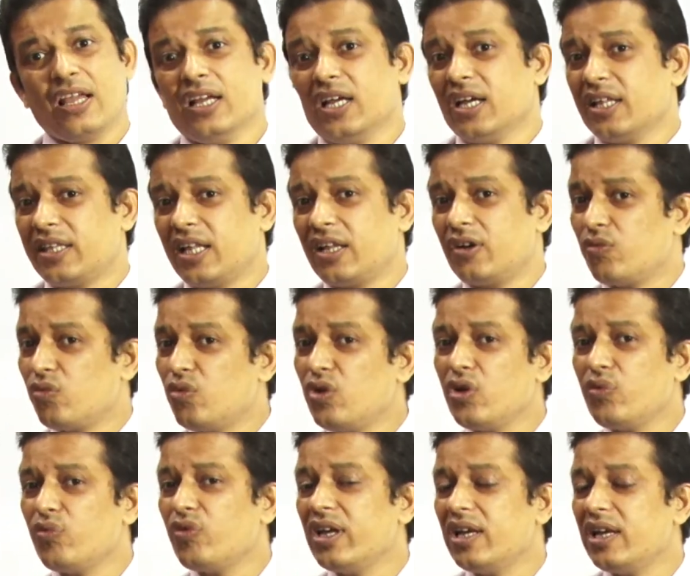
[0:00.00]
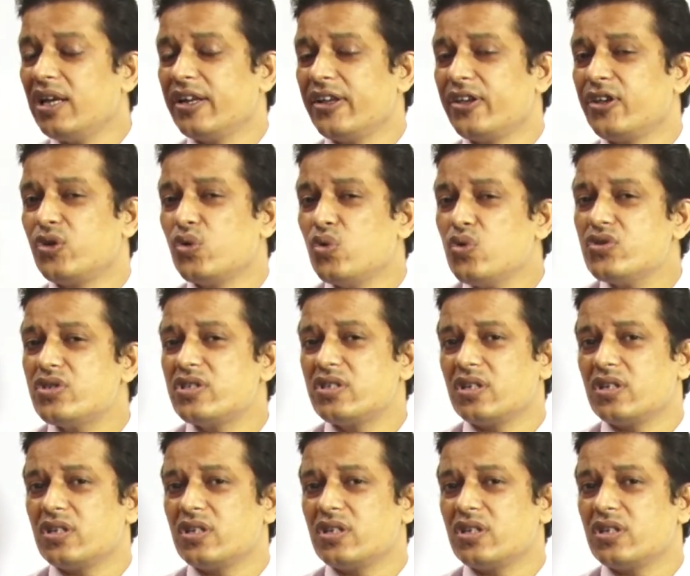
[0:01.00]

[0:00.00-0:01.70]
Then we will use